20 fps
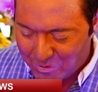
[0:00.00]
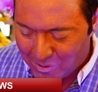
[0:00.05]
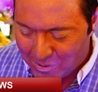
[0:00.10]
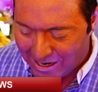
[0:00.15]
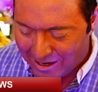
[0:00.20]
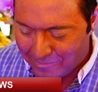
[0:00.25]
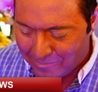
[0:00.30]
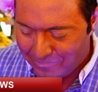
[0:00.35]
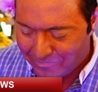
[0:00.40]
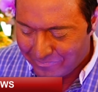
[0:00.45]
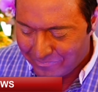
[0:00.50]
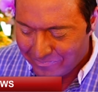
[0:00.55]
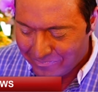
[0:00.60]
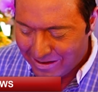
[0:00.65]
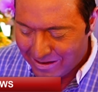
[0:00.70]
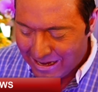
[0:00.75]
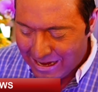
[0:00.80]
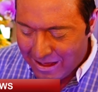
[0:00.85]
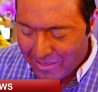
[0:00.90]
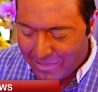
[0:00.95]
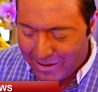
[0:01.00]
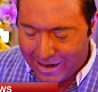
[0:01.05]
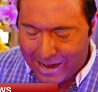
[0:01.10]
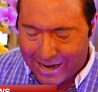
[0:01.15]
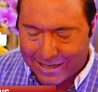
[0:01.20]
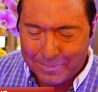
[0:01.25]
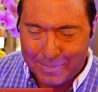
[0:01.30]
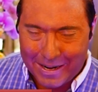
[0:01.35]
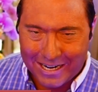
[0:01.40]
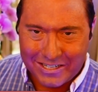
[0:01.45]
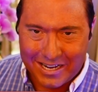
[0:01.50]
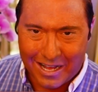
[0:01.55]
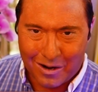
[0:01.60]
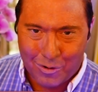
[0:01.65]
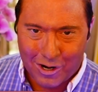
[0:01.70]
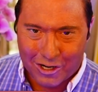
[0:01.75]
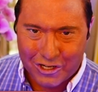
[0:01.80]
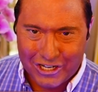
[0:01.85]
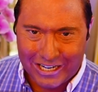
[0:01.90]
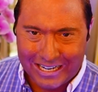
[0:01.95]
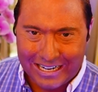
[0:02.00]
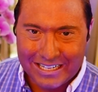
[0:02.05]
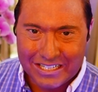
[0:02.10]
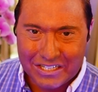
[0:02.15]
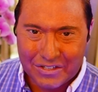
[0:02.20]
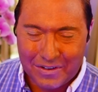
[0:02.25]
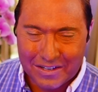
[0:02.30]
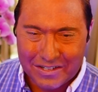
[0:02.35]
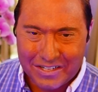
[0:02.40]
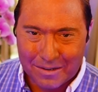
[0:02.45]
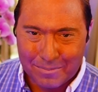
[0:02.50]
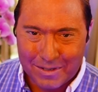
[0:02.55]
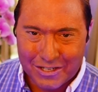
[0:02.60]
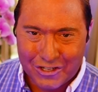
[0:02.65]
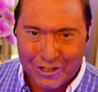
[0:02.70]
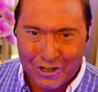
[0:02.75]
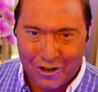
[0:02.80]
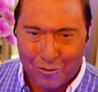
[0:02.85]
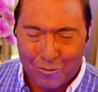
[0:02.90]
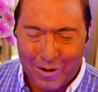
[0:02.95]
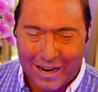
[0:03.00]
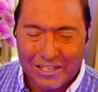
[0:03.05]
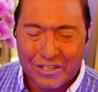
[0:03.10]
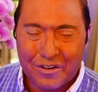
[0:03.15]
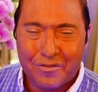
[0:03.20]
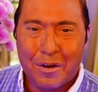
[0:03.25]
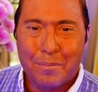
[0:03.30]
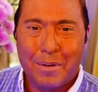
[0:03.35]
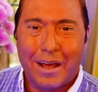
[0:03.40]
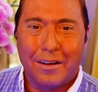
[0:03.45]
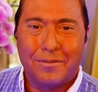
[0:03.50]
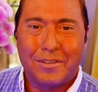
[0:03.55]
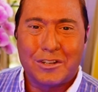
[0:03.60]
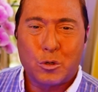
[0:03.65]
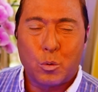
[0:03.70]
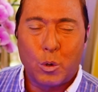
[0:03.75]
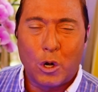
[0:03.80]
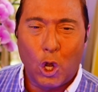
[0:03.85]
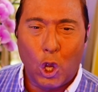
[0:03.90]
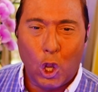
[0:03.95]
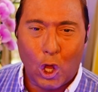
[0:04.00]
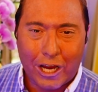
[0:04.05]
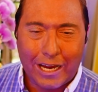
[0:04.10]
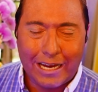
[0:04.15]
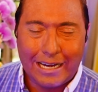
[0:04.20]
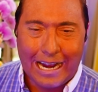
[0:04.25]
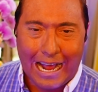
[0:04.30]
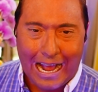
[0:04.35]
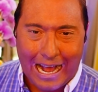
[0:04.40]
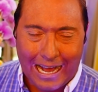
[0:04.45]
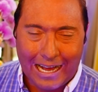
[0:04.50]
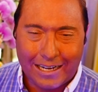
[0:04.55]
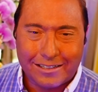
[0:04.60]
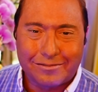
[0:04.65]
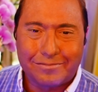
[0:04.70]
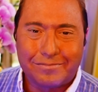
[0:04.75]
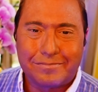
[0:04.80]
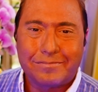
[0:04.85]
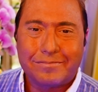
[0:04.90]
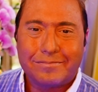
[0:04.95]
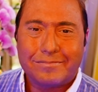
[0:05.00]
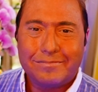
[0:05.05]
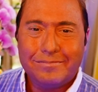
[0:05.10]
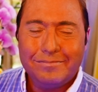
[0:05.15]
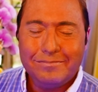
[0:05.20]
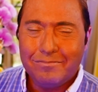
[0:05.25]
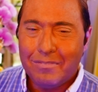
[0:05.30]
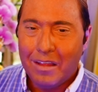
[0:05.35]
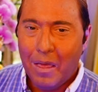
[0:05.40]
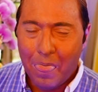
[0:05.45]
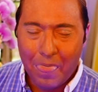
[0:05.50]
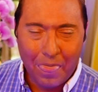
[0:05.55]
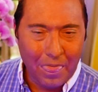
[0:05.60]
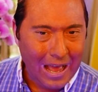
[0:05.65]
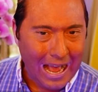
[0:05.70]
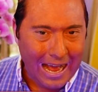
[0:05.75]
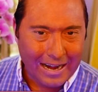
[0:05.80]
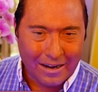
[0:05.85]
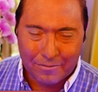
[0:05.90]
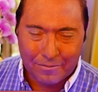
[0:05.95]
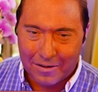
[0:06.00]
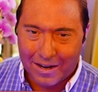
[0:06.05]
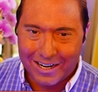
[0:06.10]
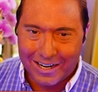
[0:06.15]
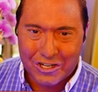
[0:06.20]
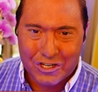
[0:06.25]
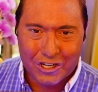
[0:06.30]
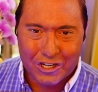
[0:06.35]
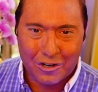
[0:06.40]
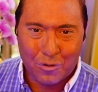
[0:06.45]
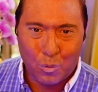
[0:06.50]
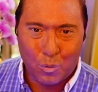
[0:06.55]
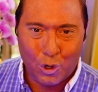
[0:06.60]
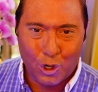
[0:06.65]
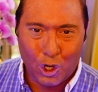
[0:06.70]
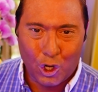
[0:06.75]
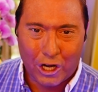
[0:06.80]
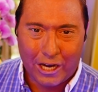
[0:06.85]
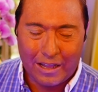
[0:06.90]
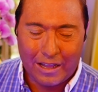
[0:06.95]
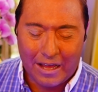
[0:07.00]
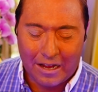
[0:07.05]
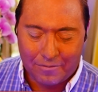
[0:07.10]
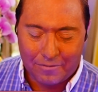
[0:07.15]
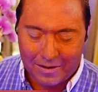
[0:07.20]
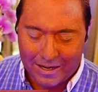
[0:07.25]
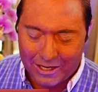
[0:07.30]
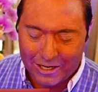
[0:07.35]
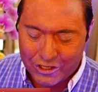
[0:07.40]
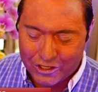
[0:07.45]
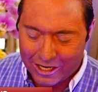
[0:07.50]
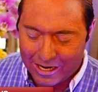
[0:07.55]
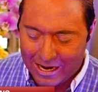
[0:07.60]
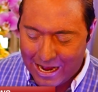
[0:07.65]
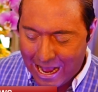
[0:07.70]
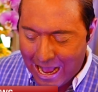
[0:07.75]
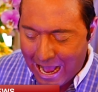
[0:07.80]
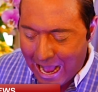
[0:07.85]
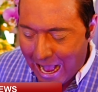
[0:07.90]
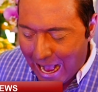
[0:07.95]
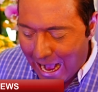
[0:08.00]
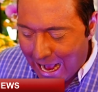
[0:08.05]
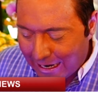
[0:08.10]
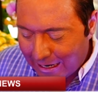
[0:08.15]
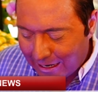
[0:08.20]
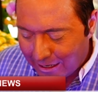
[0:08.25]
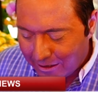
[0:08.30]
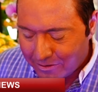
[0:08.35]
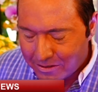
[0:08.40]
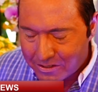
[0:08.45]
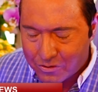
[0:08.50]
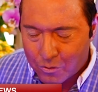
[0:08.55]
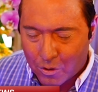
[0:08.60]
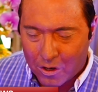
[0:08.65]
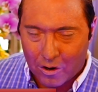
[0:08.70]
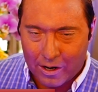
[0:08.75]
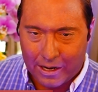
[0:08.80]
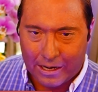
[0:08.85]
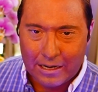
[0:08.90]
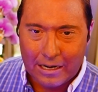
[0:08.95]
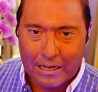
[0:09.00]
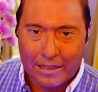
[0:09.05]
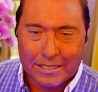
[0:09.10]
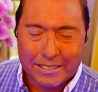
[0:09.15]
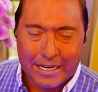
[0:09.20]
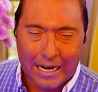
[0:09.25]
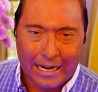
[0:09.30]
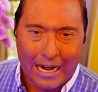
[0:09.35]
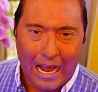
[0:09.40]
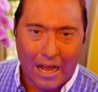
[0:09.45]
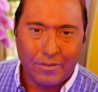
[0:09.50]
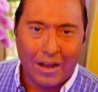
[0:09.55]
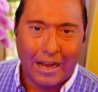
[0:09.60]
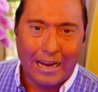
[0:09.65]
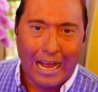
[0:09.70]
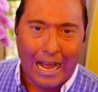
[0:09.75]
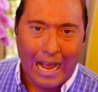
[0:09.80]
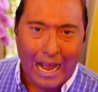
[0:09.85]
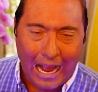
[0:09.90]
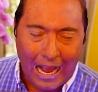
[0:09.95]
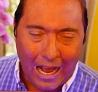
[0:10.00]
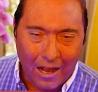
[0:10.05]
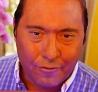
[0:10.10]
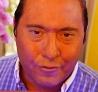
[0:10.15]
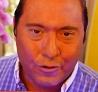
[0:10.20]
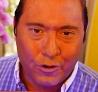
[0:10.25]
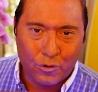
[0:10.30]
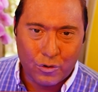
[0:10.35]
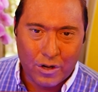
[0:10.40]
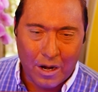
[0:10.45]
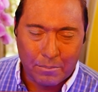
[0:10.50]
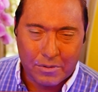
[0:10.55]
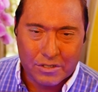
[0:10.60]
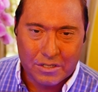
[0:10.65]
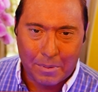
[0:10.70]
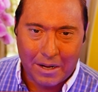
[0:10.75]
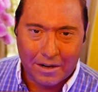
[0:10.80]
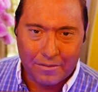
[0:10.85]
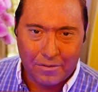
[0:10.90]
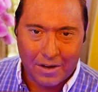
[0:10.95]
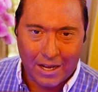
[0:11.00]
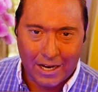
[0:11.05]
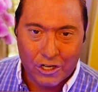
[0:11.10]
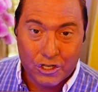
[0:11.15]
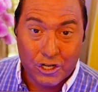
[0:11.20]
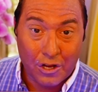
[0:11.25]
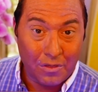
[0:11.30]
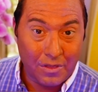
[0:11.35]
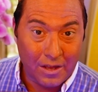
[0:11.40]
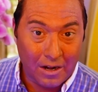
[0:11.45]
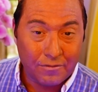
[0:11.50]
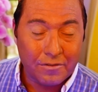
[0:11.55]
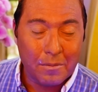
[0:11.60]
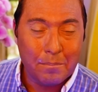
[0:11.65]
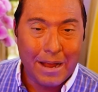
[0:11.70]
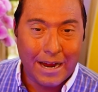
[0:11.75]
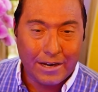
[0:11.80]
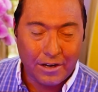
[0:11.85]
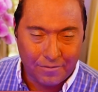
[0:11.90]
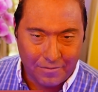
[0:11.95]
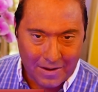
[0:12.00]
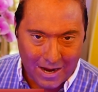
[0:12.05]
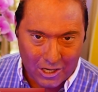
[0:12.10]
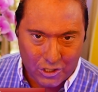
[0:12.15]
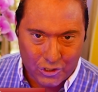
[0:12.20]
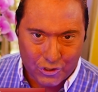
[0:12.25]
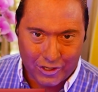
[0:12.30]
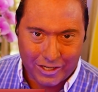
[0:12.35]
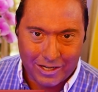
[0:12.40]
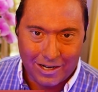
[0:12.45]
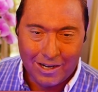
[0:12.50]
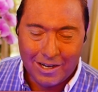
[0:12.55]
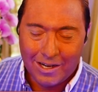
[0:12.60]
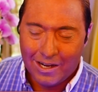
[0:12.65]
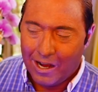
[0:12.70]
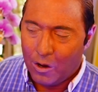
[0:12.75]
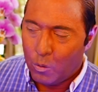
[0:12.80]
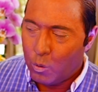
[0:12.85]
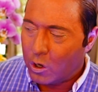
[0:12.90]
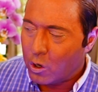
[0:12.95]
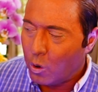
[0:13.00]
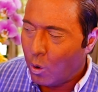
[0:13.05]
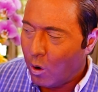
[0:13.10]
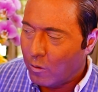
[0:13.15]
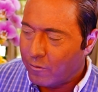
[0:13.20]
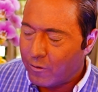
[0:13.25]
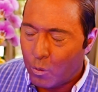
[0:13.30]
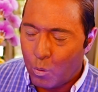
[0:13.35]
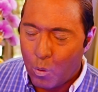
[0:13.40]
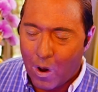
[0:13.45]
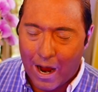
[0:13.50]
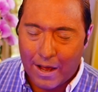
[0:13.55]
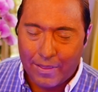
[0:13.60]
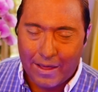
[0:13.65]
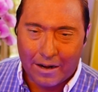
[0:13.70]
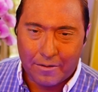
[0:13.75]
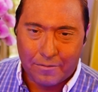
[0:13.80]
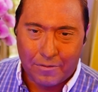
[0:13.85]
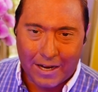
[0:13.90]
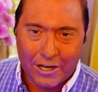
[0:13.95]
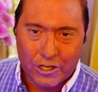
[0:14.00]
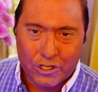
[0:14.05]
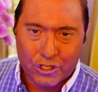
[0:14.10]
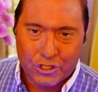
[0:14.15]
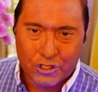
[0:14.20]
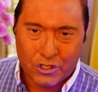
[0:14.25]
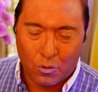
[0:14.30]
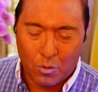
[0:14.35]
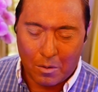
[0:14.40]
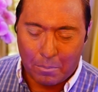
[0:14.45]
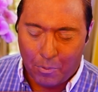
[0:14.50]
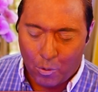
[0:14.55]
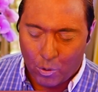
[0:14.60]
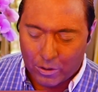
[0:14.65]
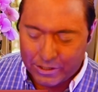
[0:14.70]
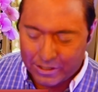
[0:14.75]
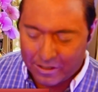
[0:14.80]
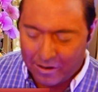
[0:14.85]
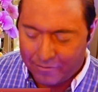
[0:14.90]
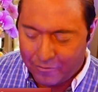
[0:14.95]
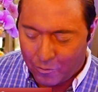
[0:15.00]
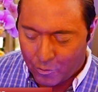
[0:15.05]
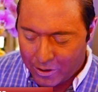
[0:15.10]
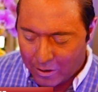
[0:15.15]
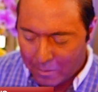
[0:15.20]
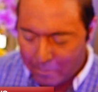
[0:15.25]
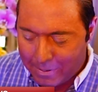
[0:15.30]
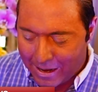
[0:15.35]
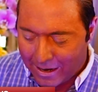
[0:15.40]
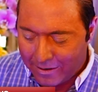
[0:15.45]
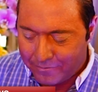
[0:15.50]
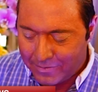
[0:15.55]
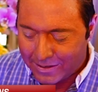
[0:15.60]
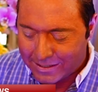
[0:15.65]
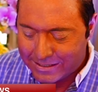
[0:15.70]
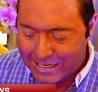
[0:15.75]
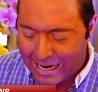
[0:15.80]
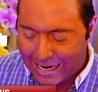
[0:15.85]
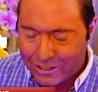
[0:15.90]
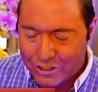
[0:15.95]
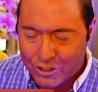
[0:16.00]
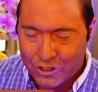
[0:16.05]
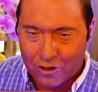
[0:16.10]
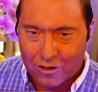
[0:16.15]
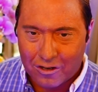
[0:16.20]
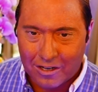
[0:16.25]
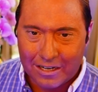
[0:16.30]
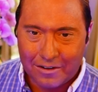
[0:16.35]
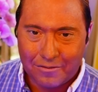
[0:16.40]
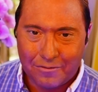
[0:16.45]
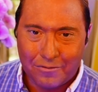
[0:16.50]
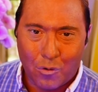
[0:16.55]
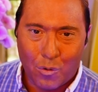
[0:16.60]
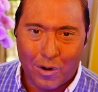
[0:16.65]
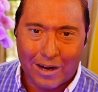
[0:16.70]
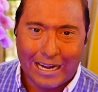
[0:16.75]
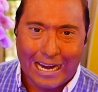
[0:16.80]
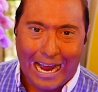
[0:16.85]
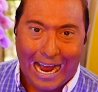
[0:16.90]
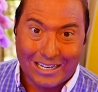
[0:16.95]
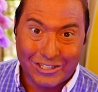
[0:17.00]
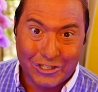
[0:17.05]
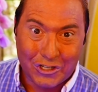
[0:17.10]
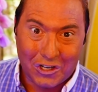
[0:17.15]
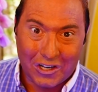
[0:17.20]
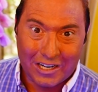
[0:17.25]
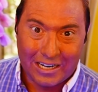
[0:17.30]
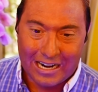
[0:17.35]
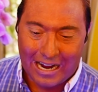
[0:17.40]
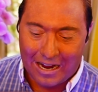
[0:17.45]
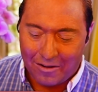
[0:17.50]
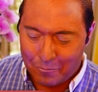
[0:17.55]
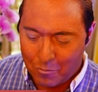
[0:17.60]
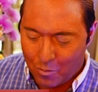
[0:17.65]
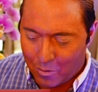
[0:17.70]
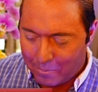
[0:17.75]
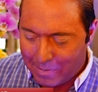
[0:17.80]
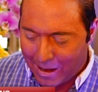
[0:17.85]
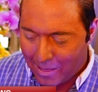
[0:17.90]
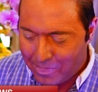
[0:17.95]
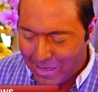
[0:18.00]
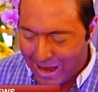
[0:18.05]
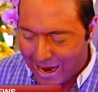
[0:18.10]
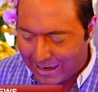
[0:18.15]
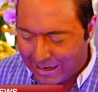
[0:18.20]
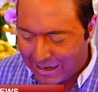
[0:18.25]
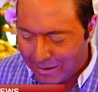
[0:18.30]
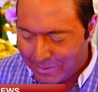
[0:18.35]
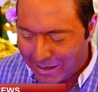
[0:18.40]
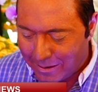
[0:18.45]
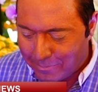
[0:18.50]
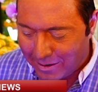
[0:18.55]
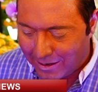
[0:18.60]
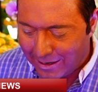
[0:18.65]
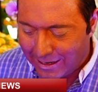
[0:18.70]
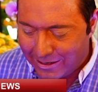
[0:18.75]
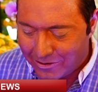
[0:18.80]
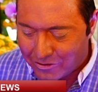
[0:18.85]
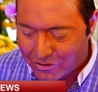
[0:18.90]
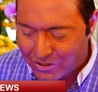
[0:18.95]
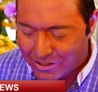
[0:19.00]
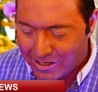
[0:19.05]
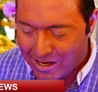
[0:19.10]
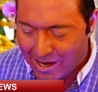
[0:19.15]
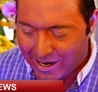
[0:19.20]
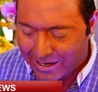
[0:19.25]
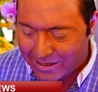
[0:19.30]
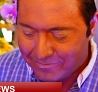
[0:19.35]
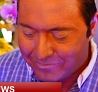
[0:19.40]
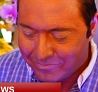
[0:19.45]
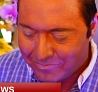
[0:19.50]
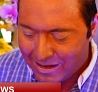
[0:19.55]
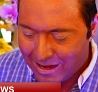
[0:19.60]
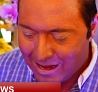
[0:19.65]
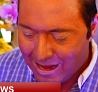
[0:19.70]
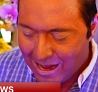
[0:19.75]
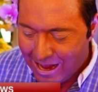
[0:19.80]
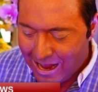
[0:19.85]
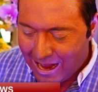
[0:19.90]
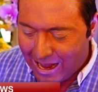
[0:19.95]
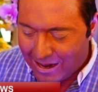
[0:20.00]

Spelly as well. The next page of that worksheet is Fifth Stimulus, your raise of your benefits. We're looking at that inflation. We're looking at inflation. And later this recording, in the second half, I have new numbers about inflation. They're from manufacturing. We'll go over why that inflation is so important for your benefits and certainly for gasoline. I have more about that coming up later tonight.